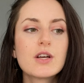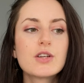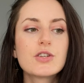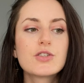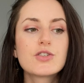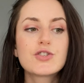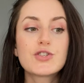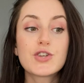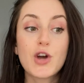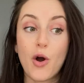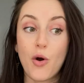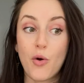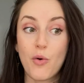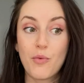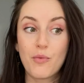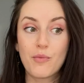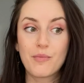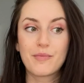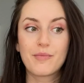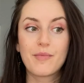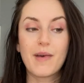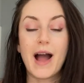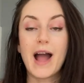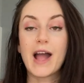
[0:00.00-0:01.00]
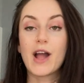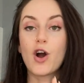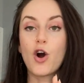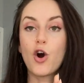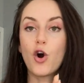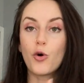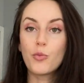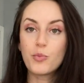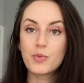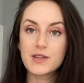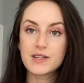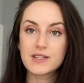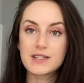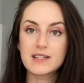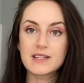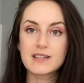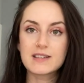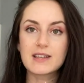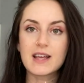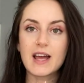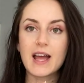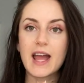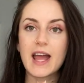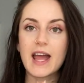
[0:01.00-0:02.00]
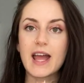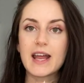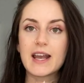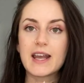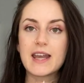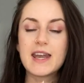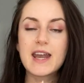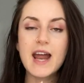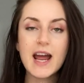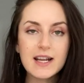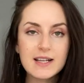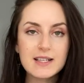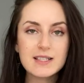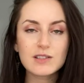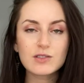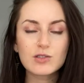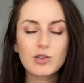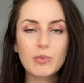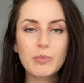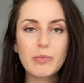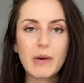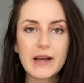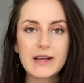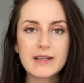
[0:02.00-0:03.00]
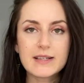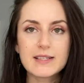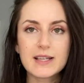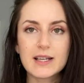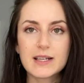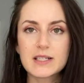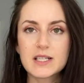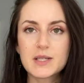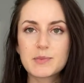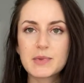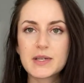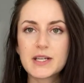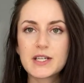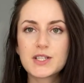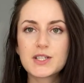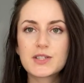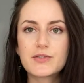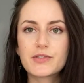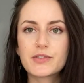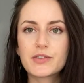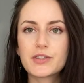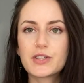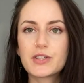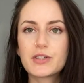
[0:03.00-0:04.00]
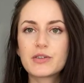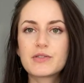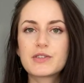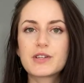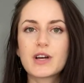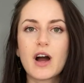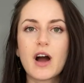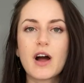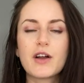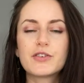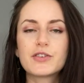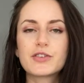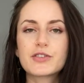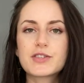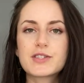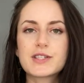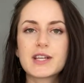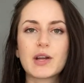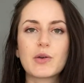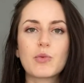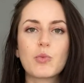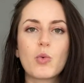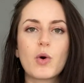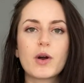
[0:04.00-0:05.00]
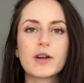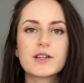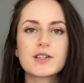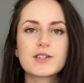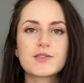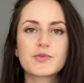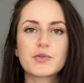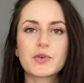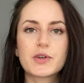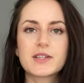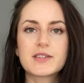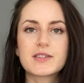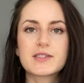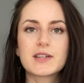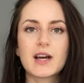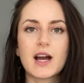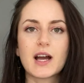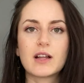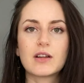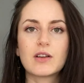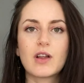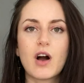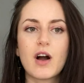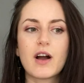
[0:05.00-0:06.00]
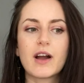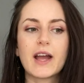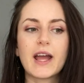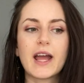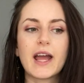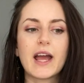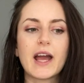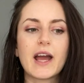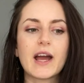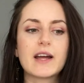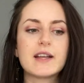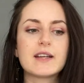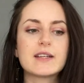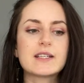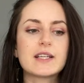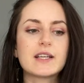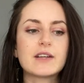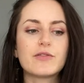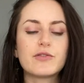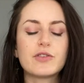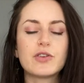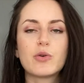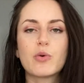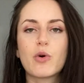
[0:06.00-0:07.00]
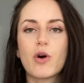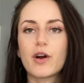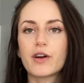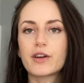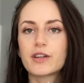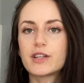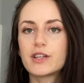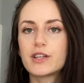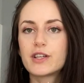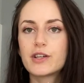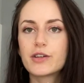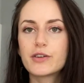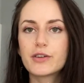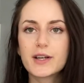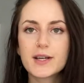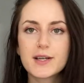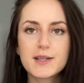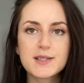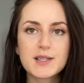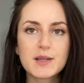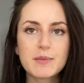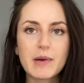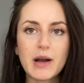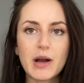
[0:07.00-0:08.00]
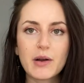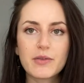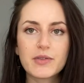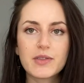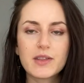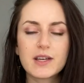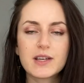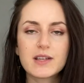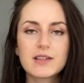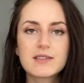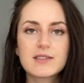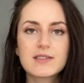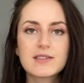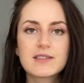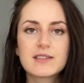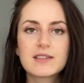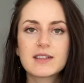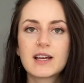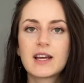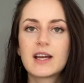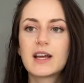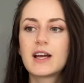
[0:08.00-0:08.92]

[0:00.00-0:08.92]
So, I hope this is a nice little bite-sized piece for you to understand what is voice dialogue and if you are curious about this,